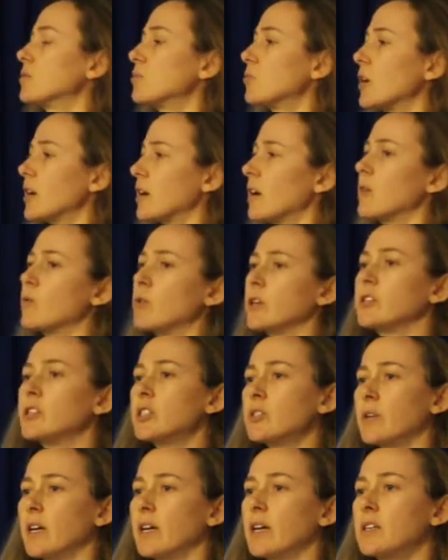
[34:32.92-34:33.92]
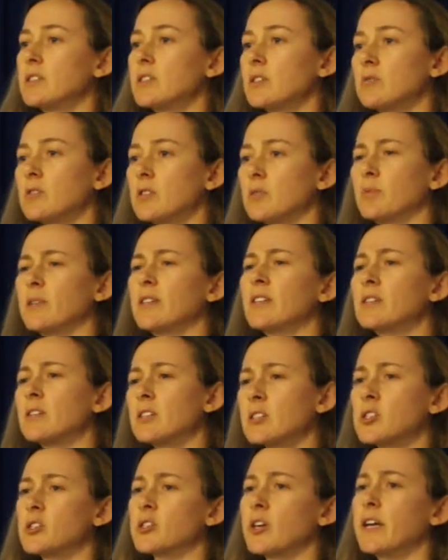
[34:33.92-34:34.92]
when I want to do it. I don't want to be
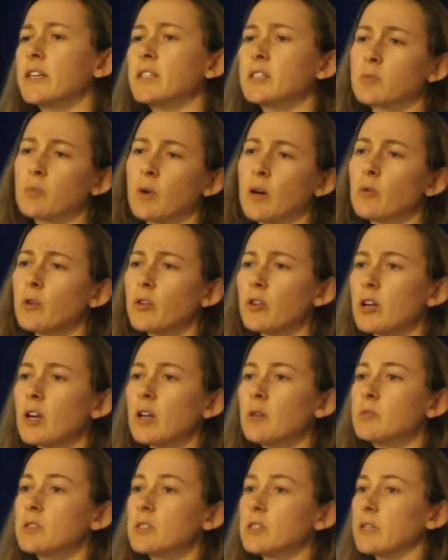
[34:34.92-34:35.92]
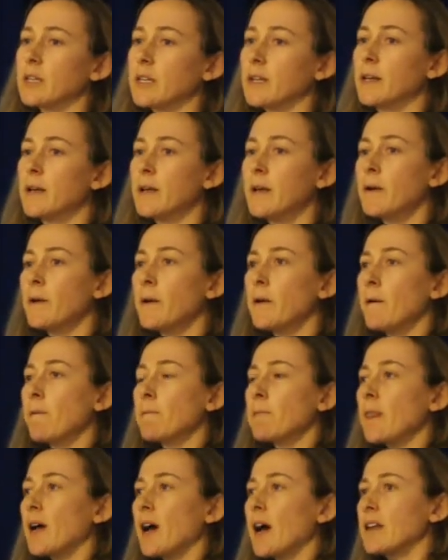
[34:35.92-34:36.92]
constrained by what the club are doing.
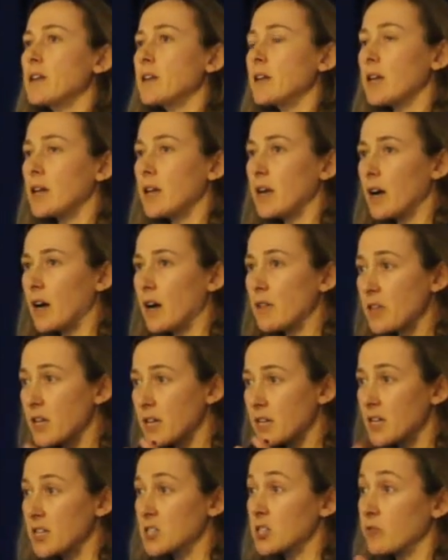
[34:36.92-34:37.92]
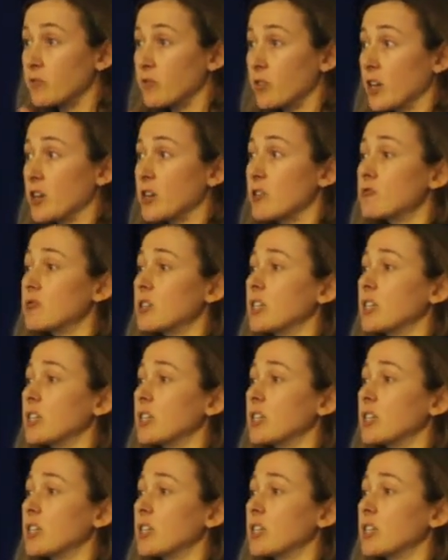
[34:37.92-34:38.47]
And I think it's a very